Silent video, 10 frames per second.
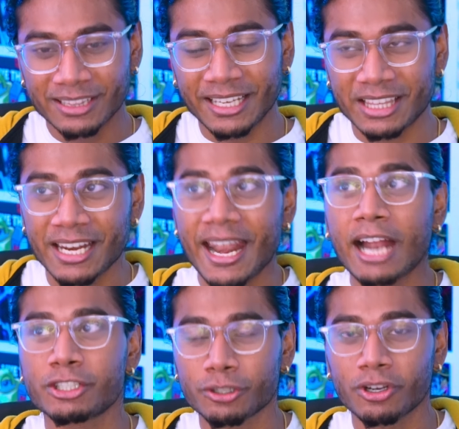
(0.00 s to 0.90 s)
like the
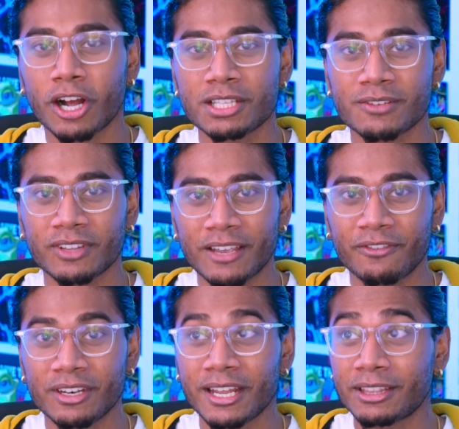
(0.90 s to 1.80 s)
natural gods of
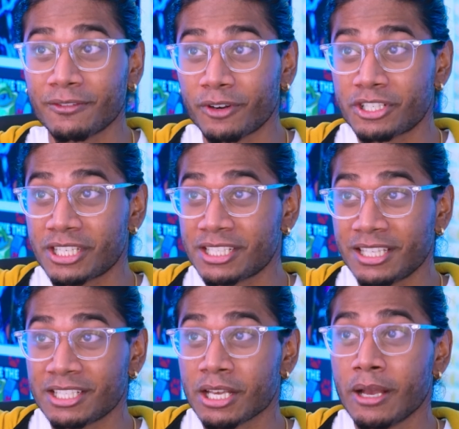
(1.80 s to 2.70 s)
life and death versus
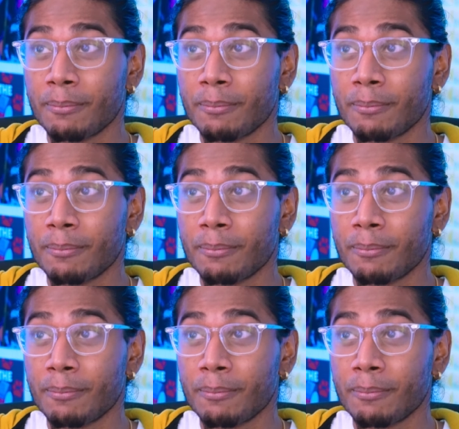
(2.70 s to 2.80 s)
these